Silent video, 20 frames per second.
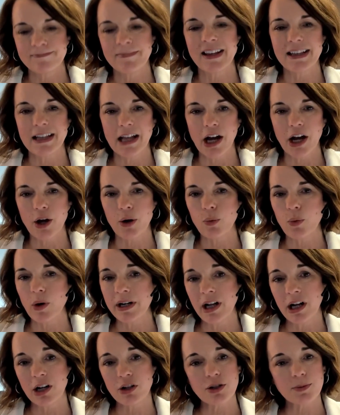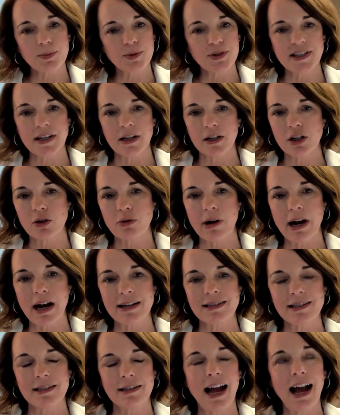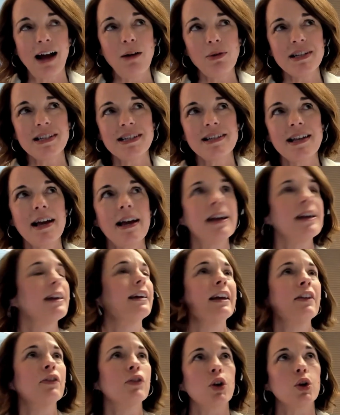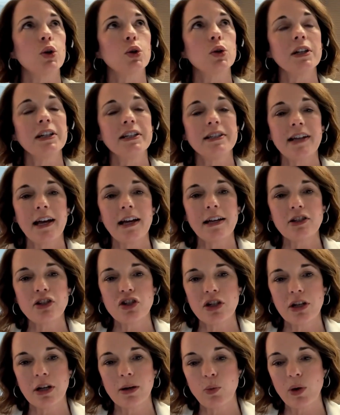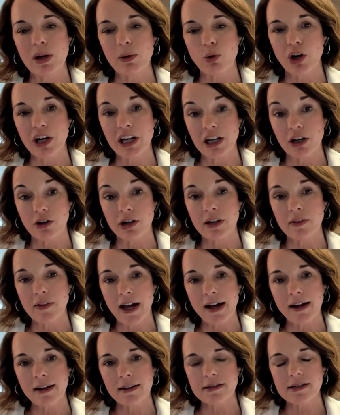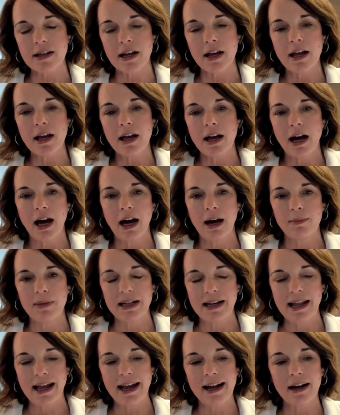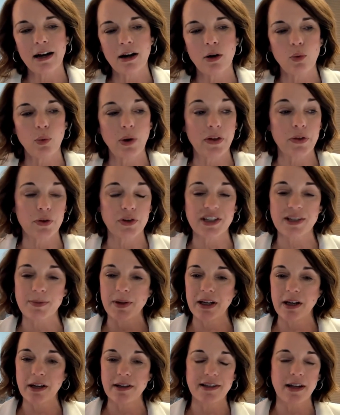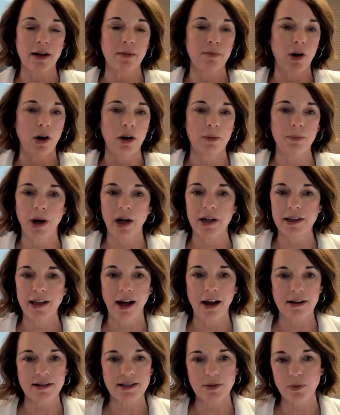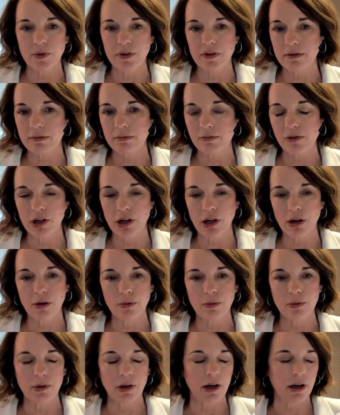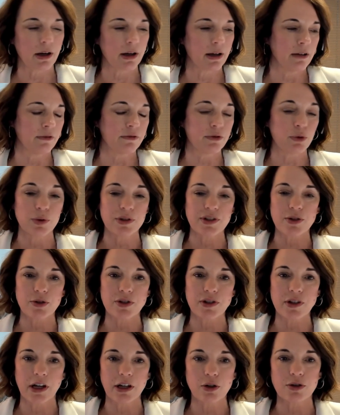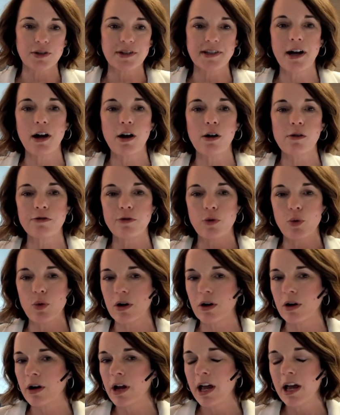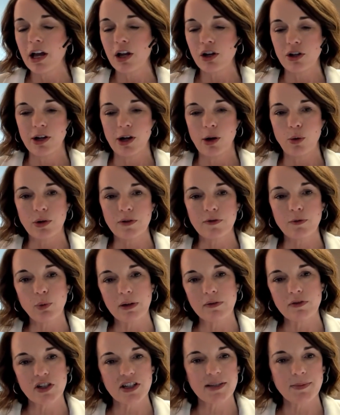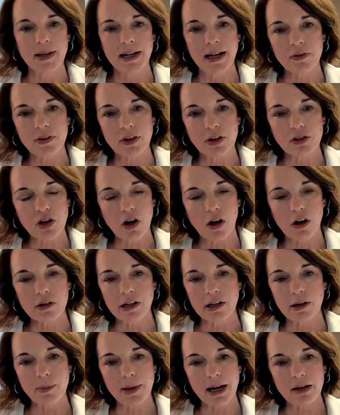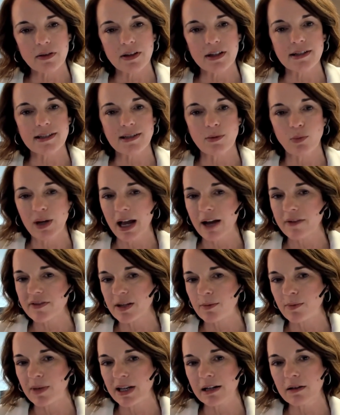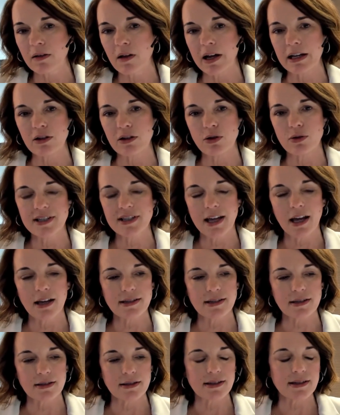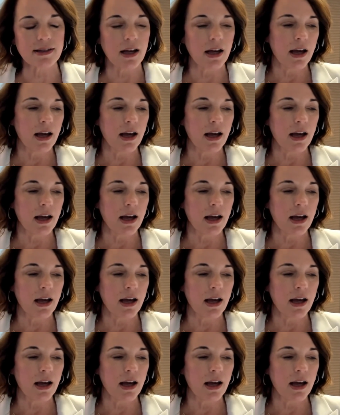No, 100% correct. And I would say in the early days, Jim, we were hearing that. Now, whether it's because I'm on podcasts with, influencers like yourself, or, we've just been out there talking about this and we have so many client use cases